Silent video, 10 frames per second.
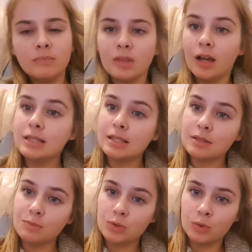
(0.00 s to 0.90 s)
I did
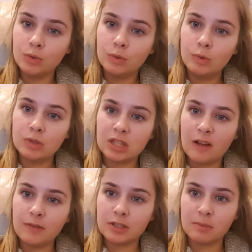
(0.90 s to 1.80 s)
some school
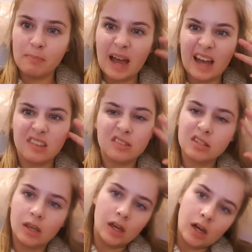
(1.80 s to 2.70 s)
stuff, some maths.